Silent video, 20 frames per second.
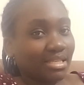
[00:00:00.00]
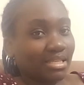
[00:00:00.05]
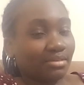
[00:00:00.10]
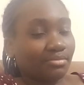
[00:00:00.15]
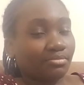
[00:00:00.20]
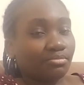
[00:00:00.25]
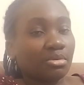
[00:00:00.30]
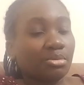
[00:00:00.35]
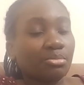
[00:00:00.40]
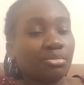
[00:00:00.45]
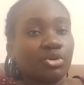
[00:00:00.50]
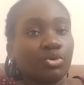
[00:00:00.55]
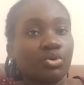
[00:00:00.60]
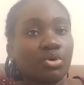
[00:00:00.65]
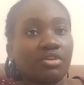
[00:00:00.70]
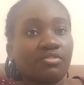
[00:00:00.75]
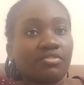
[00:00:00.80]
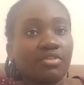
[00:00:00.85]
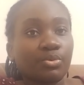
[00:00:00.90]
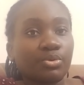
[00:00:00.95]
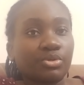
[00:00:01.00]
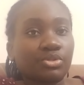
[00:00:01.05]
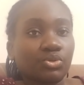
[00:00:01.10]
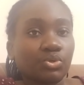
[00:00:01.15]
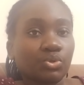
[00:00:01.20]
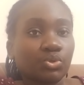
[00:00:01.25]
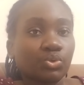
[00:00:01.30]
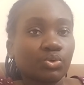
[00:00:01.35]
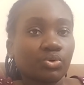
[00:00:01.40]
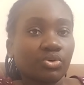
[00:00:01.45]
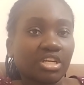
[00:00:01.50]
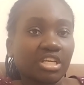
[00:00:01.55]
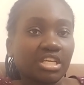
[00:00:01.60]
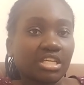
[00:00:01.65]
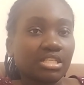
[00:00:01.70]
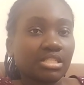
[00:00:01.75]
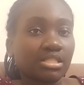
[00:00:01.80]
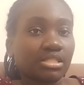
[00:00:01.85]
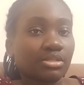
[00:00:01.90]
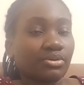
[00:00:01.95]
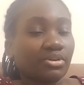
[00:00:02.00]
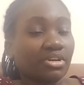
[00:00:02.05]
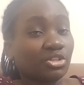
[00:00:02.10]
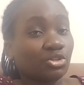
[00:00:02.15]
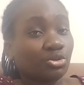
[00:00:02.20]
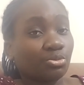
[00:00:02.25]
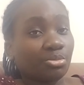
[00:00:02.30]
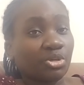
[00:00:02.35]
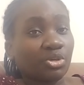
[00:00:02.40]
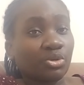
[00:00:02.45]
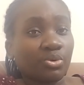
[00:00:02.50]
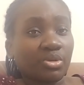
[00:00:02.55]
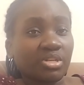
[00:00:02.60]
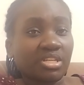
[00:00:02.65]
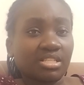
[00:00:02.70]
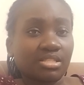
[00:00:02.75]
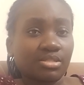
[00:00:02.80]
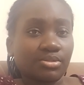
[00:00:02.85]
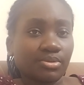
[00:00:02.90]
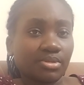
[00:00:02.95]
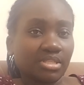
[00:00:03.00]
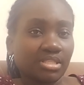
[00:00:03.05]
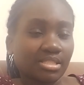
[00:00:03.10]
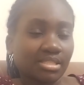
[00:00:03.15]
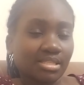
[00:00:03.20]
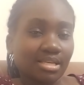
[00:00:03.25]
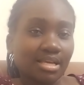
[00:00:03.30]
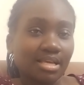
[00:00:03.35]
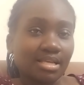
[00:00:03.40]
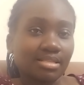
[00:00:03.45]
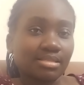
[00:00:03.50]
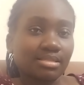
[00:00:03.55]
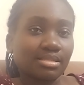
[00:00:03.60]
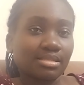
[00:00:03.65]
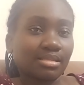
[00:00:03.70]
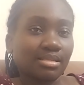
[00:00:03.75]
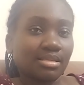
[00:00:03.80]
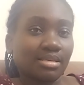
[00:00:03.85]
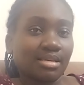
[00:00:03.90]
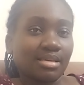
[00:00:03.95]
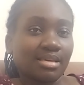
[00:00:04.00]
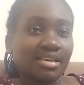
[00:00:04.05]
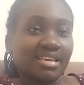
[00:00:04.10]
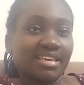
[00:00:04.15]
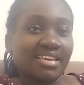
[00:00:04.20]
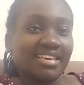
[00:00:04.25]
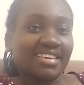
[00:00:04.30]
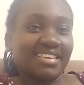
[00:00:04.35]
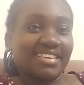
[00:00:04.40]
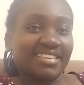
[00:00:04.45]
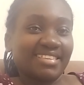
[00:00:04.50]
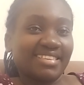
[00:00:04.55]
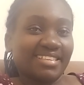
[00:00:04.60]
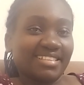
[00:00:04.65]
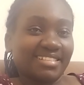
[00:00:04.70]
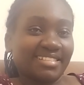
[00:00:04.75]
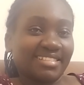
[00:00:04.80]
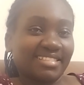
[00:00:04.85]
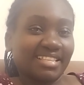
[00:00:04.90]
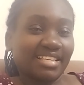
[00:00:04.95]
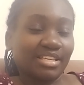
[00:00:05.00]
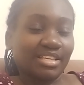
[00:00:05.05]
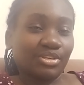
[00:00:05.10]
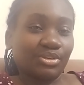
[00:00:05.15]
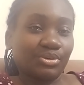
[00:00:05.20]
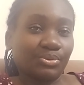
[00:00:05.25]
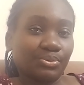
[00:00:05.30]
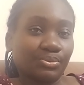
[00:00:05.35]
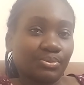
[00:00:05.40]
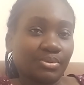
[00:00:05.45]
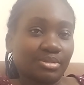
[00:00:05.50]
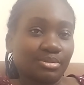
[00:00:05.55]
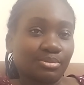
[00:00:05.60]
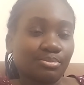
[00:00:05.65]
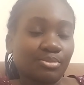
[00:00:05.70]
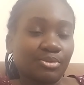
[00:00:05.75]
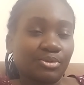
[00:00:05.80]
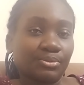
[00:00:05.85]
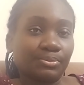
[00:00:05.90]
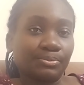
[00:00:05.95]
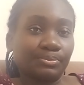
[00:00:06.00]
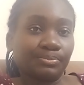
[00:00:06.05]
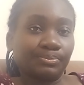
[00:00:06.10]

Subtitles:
If maybe you have a question to raise or a topic you want us to discuss. Yes, thank you once more.